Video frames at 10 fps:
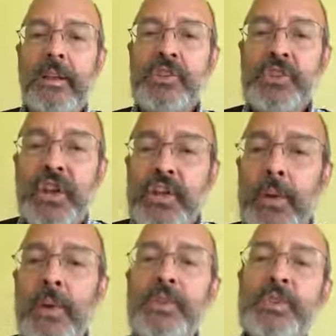
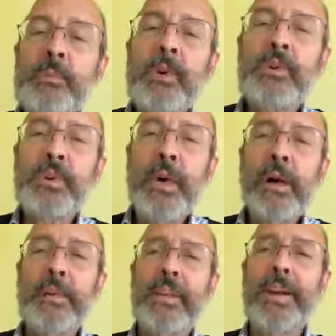Genuine
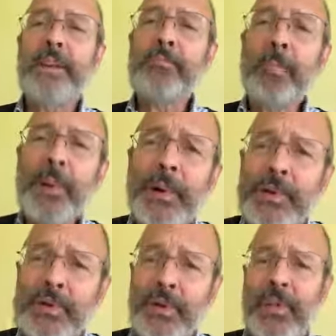spirituality that is
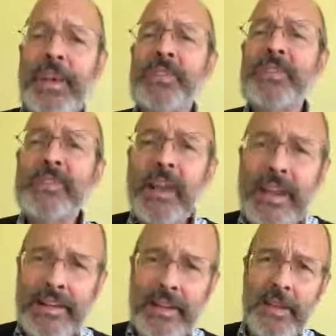personal, that is
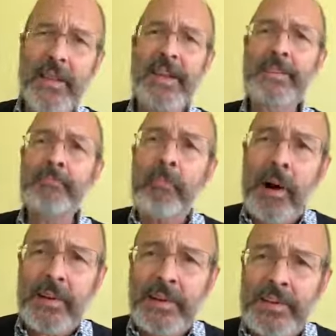daily, that is
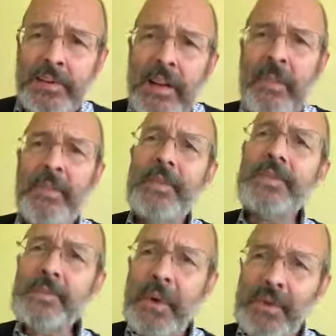modest. This
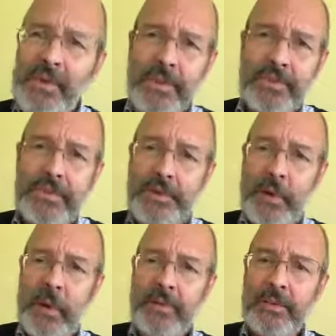is what Jesus
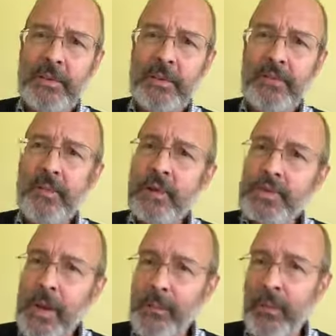taught. For
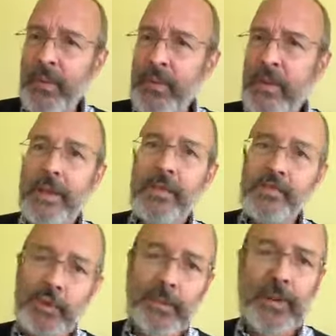example, in the
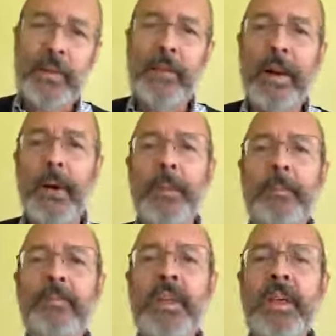Sermon on the Mount.
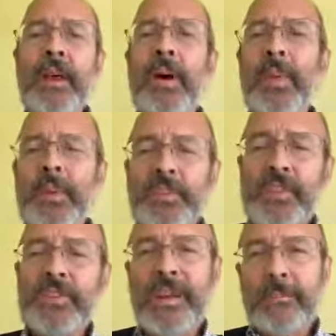
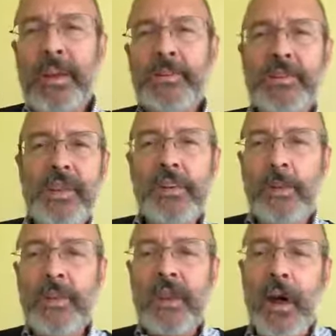Authenticity means
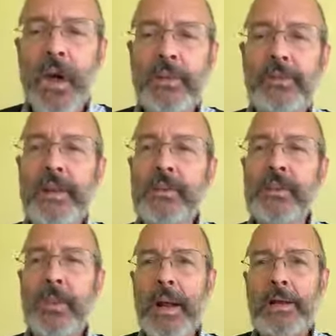dealing with conflict
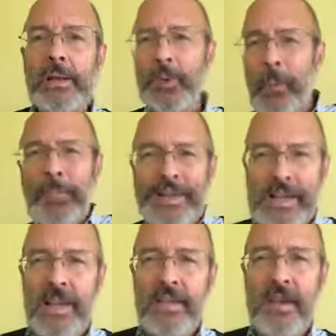directly. Don't
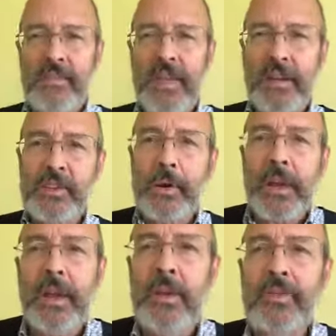pretend everything's
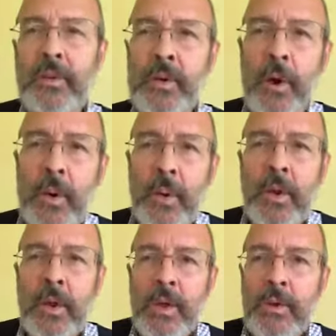okay if you know
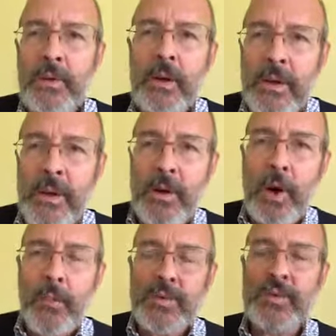you're not getting
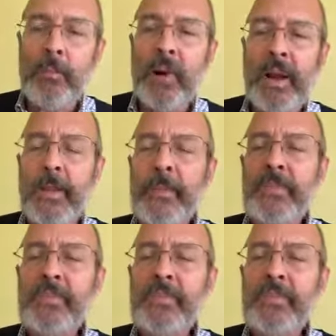on with somebody.